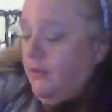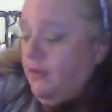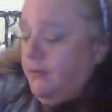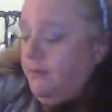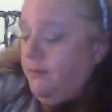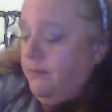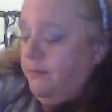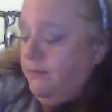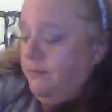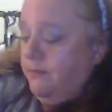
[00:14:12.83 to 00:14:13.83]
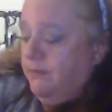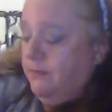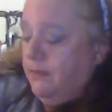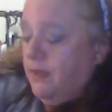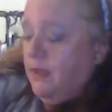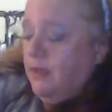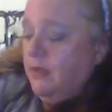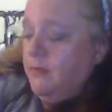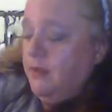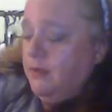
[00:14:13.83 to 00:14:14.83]
Well,
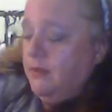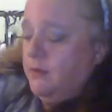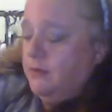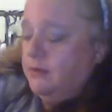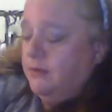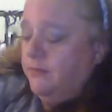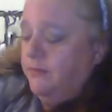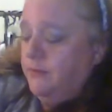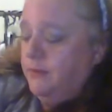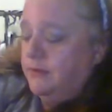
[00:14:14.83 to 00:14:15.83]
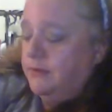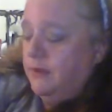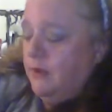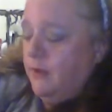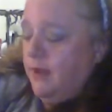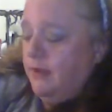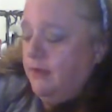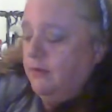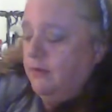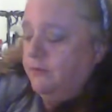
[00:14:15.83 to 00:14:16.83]
you might have noticed a few minutes ago
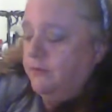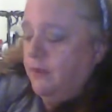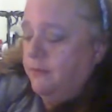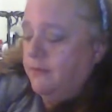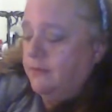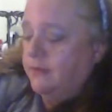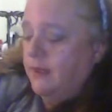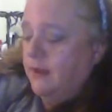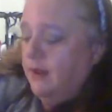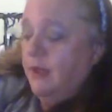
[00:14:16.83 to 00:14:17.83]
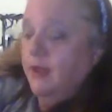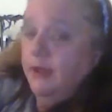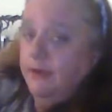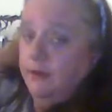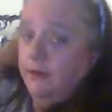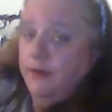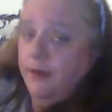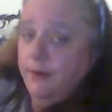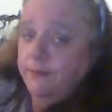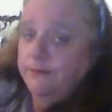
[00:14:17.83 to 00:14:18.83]
I goofed up and said a year
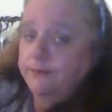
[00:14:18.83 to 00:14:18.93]
ago.